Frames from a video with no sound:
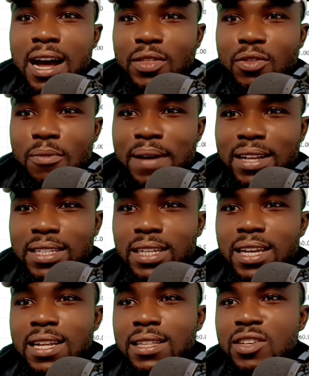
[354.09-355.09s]
And number
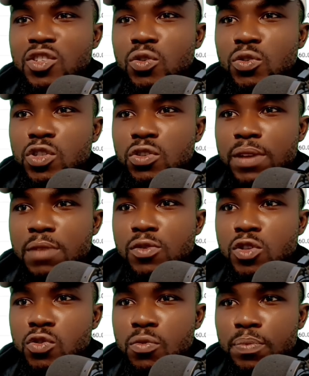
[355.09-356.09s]
three, this zone should be
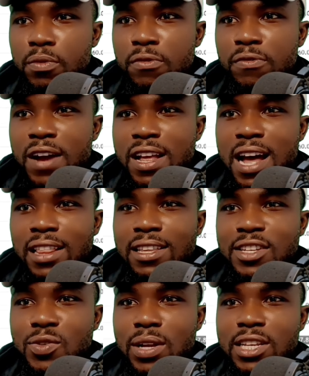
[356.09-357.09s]
able to provide
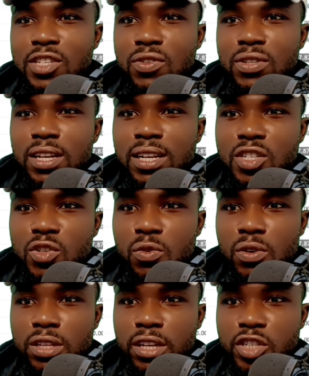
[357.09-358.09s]
at least 1:3
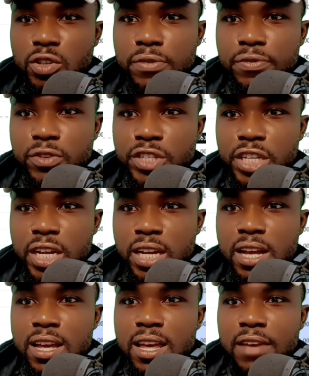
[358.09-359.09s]
reward ratio. If you
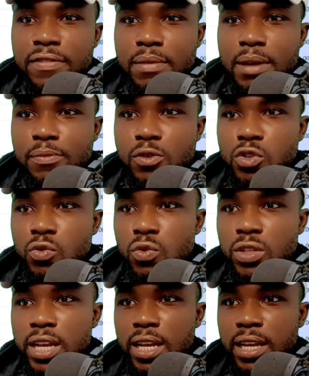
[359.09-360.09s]
check, if I'm able
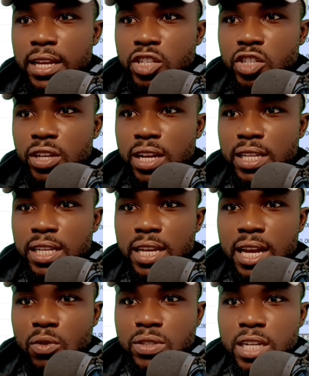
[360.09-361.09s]
to take a trade
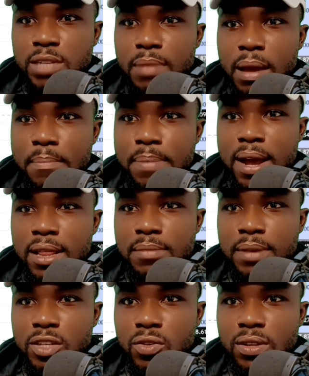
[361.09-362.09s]
here, I will set my buy
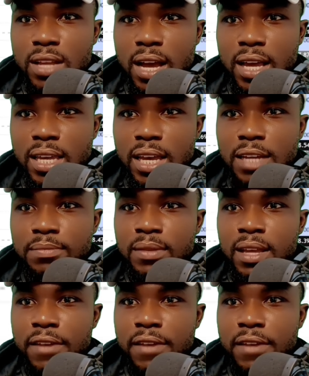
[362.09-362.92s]
limit order here.